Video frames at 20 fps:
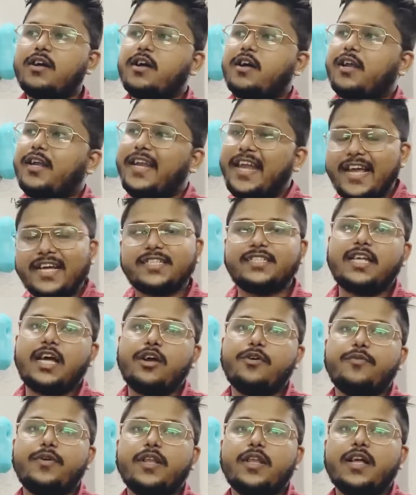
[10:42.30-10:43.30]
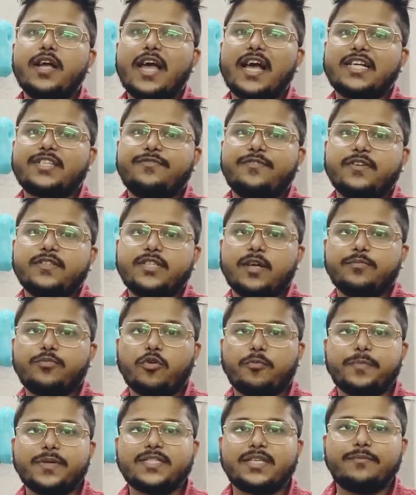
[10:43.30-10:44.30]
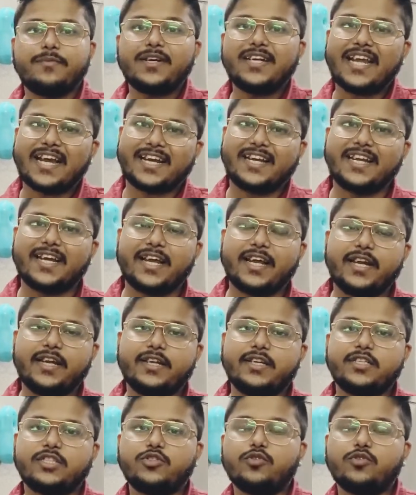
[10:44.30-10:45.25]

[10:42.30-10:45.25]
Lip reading: next day I will explain some topics about technical analysis.